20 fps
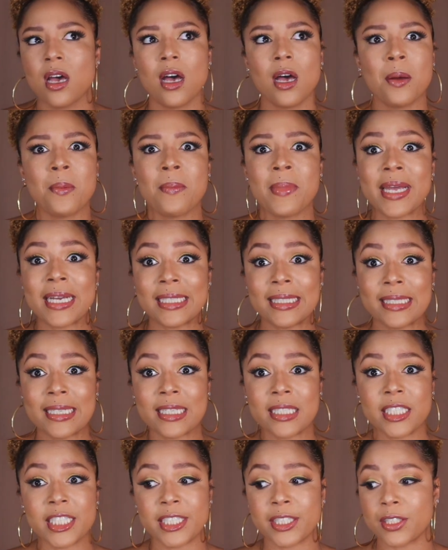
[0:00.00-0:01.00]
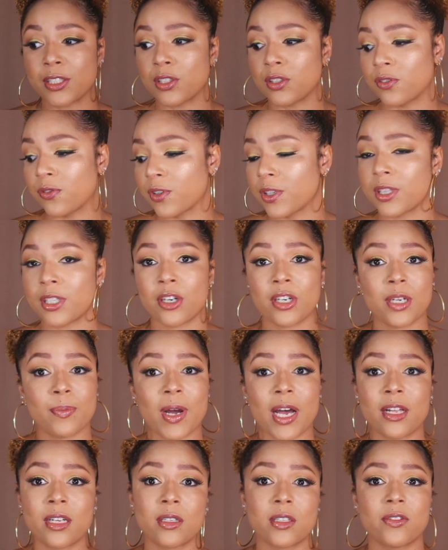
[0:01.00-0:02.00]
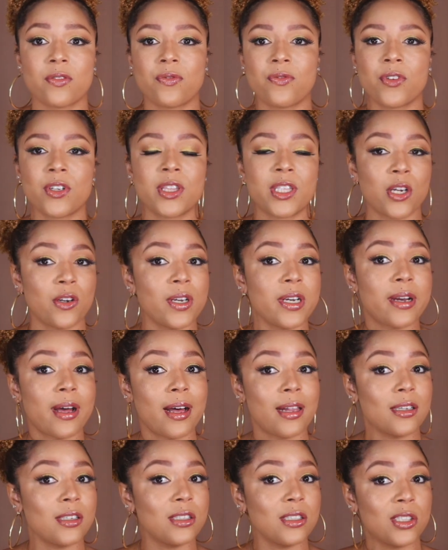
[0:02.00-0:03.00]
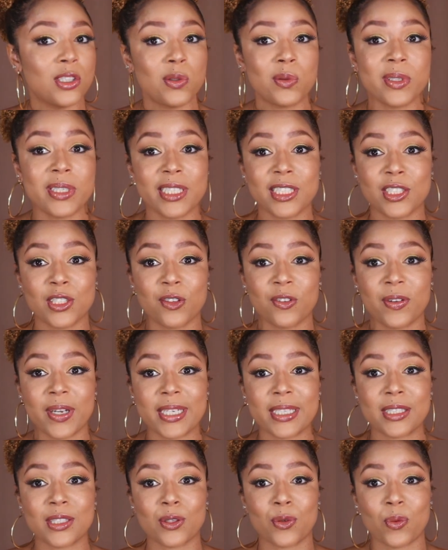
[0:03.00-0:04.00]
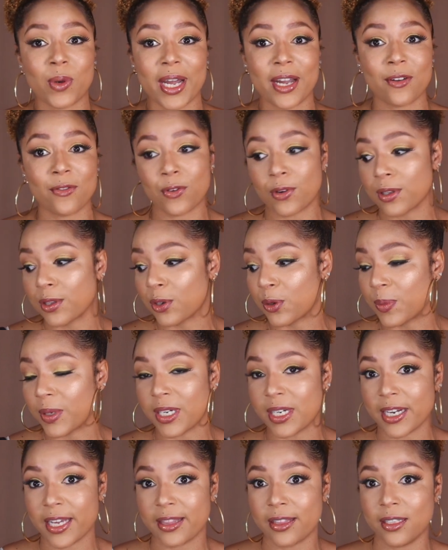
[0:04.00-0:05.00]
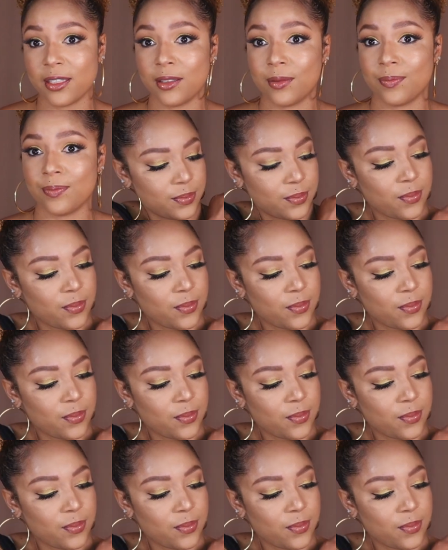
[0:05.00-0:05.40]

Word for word: Amazing deal for 30 about for $30 you can get your face right for a little bit of nothing.